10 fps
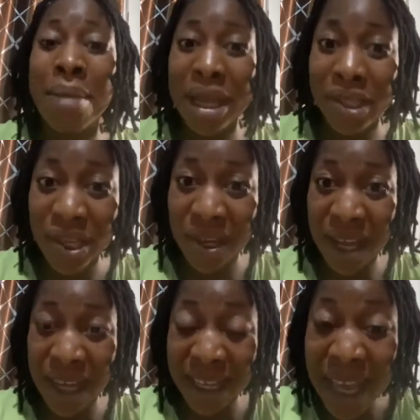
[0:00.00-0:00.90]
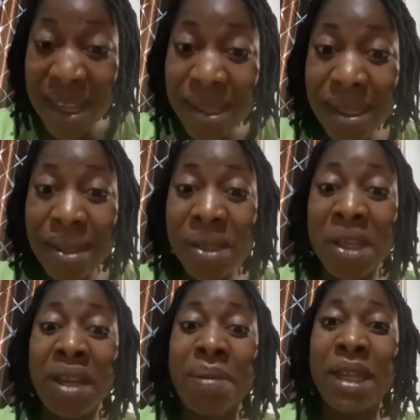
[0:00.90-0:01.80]
marching against
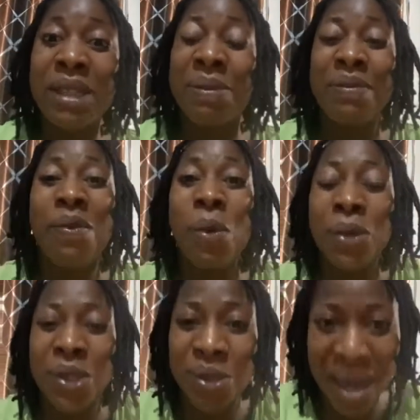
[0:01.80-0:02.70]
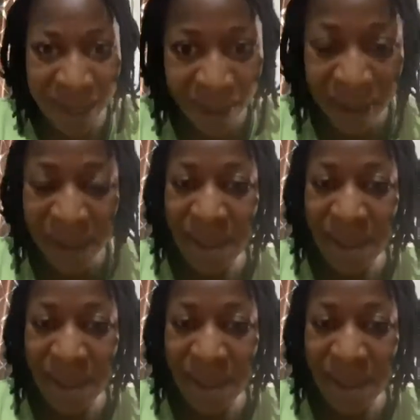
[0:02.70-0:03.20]
interment before trial